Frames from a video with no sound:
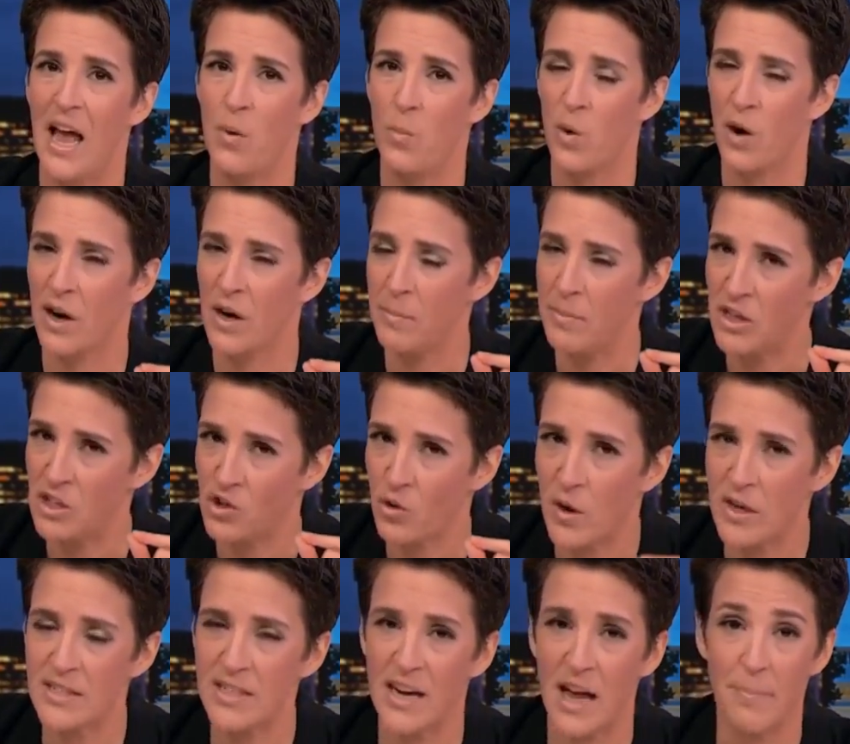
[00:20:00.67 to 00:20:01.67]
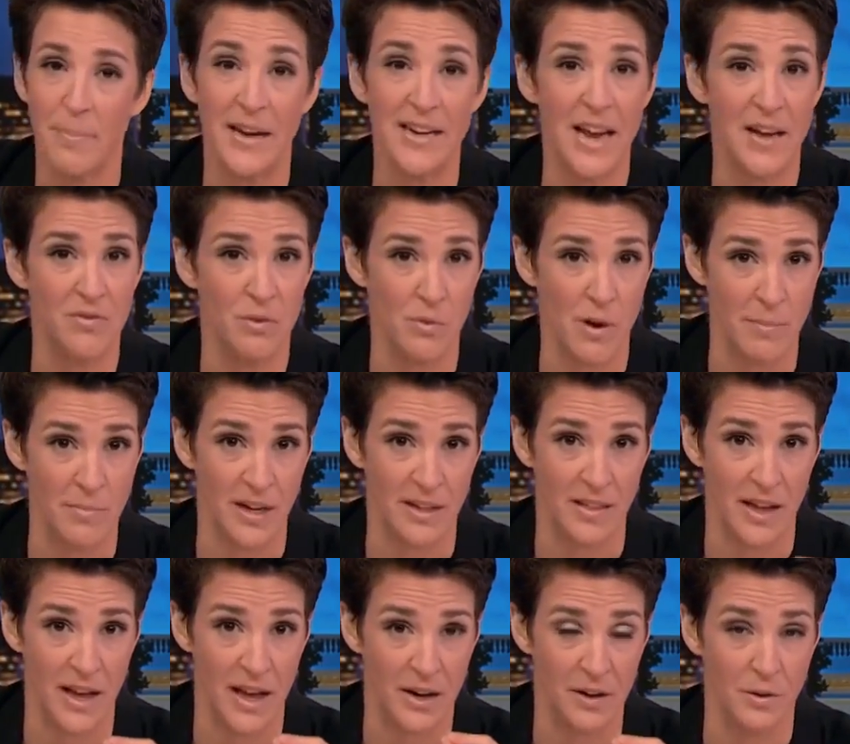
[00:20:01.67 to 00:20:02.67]
And we're going to be joined tonight by David
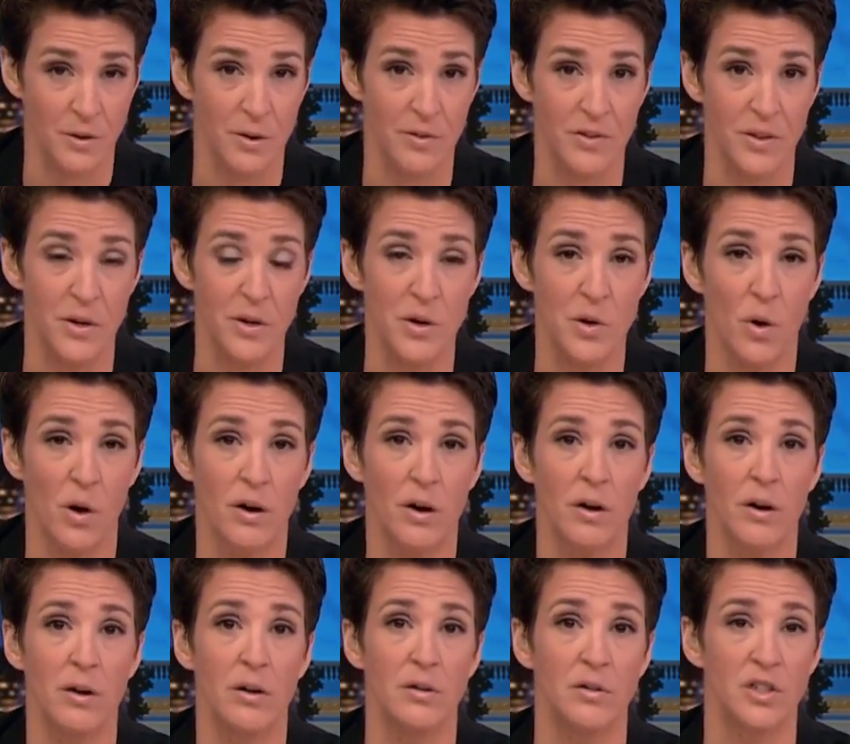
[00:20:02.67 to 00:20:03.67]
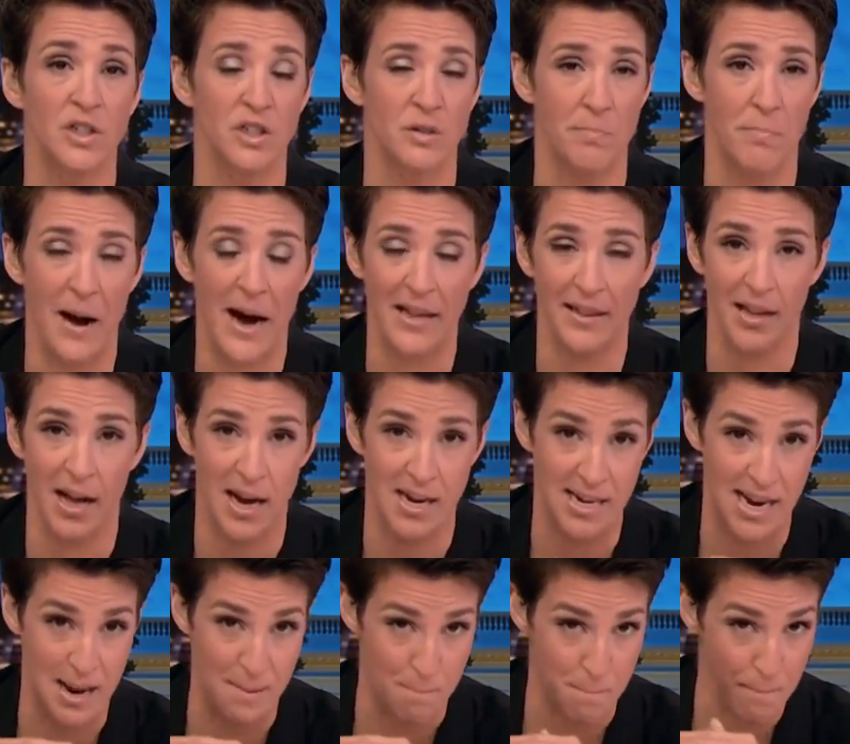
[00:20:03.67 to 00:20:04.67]
Remnick, the editor of The New Yorker, who has just
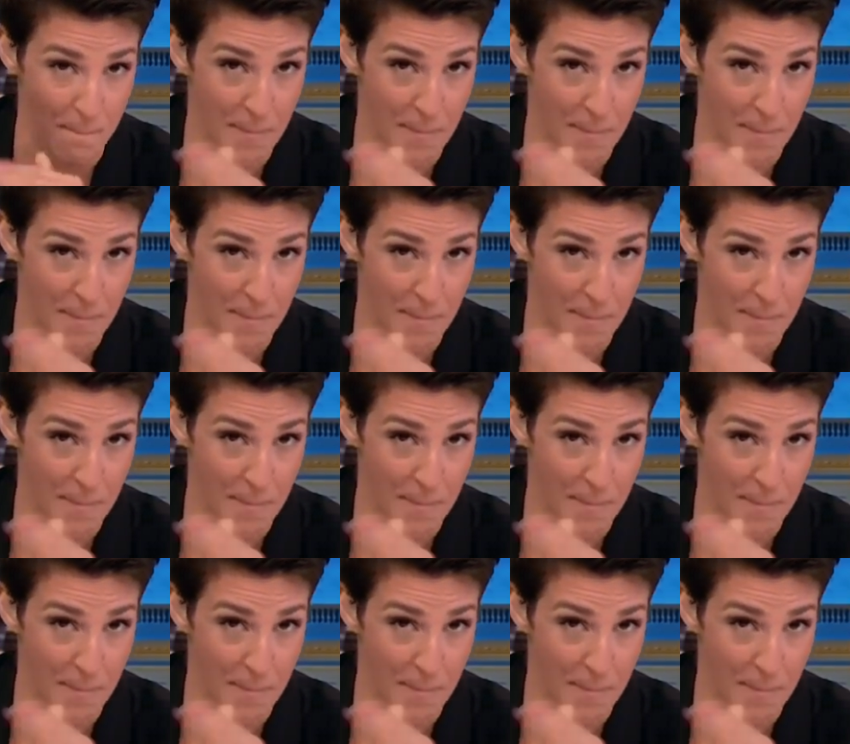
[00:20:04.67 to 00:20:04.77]
bylined a